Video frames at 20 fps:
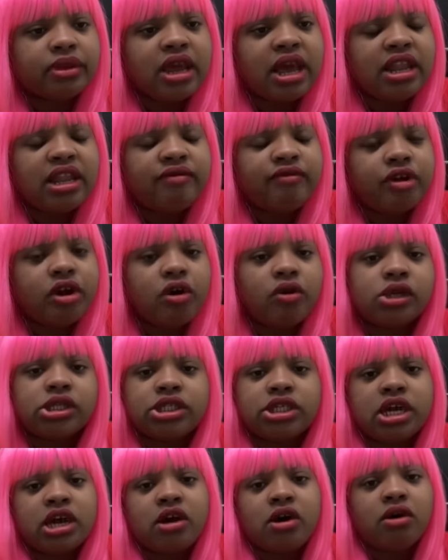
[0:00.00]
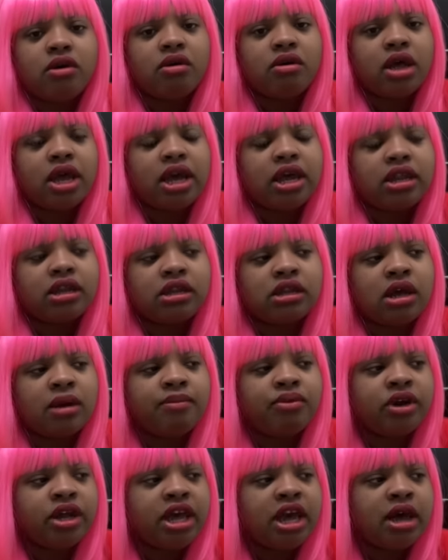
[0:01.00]
I live in a hotel and I'm
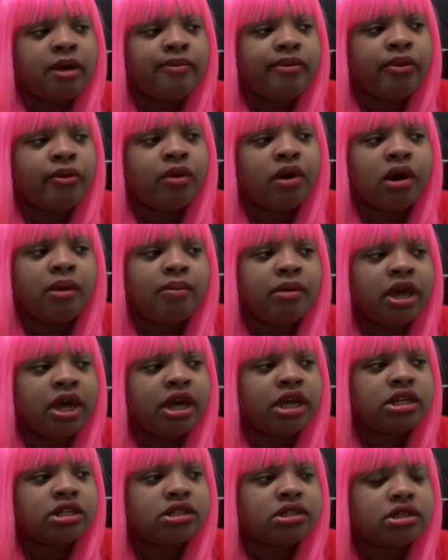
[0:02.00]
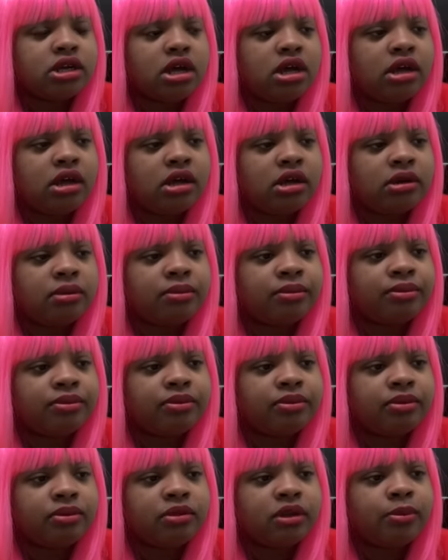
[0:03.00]
pretty happy where I'm at.
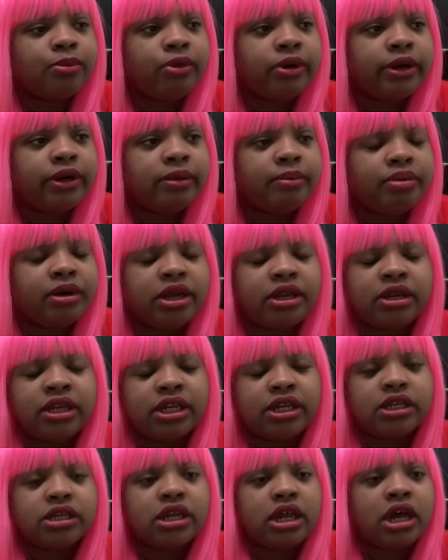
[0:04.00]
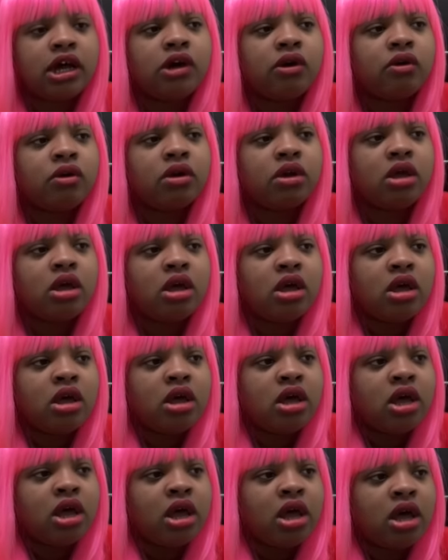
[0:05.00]
Um, I'm pretty dependent now.
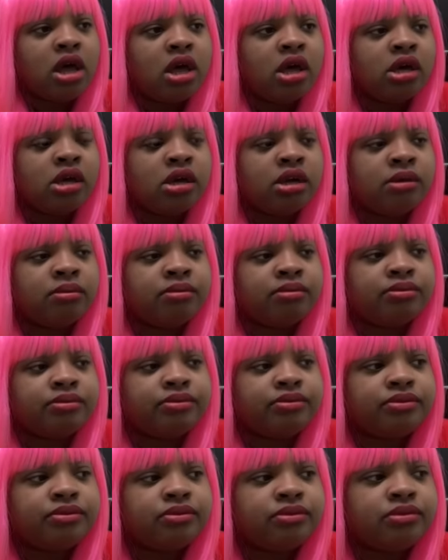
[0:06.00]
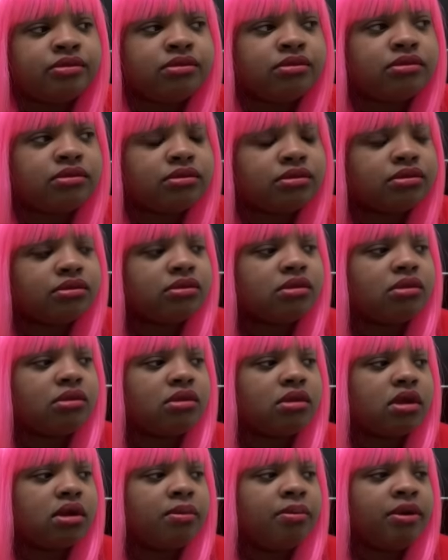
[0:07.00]
Um,
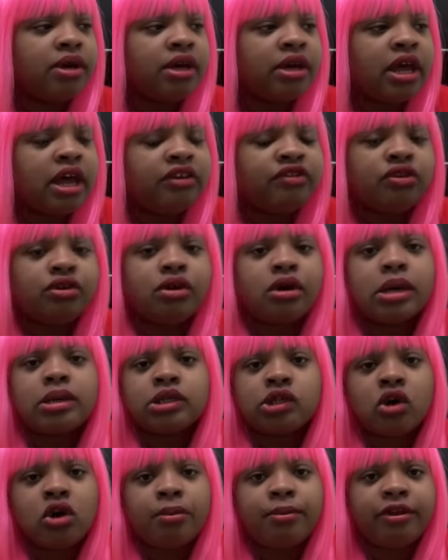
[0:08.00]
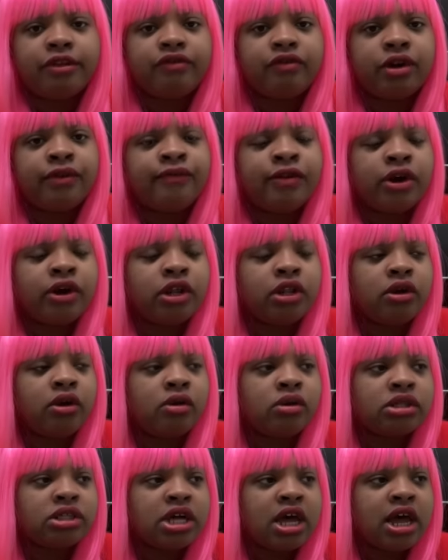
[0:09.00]
but as you know, I was homeless for a very
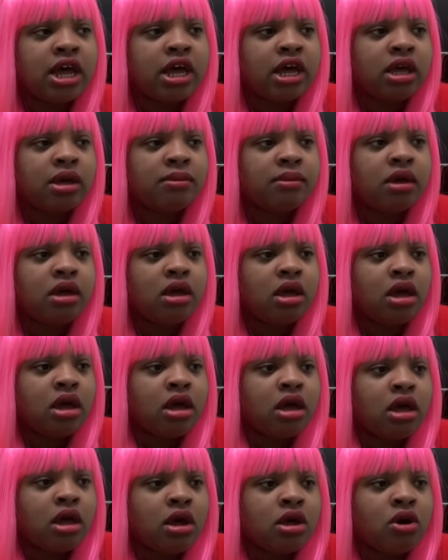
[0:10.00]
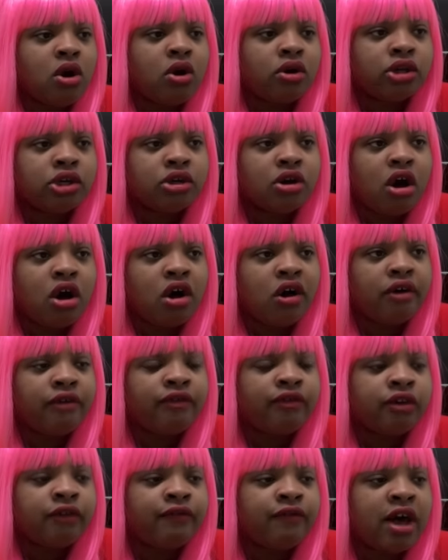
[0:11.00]
long time, on and
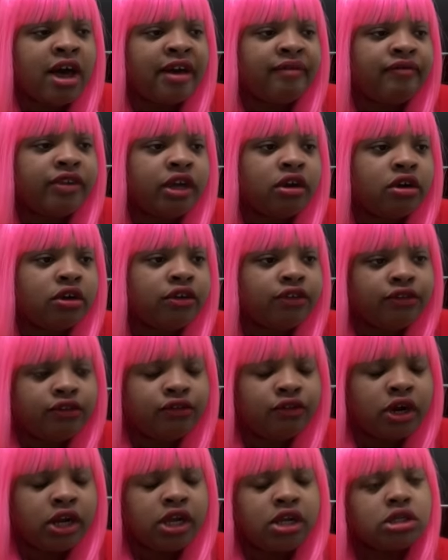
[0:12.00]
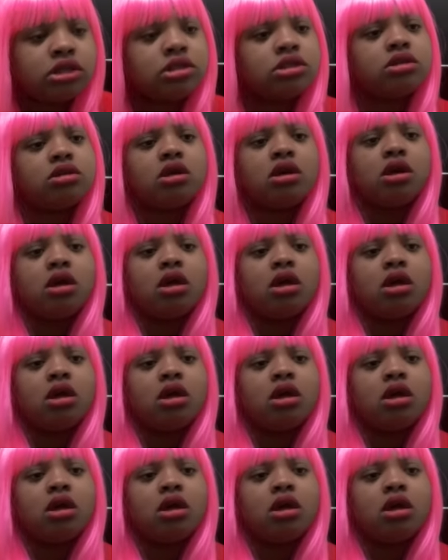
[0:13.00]
off for five years straight.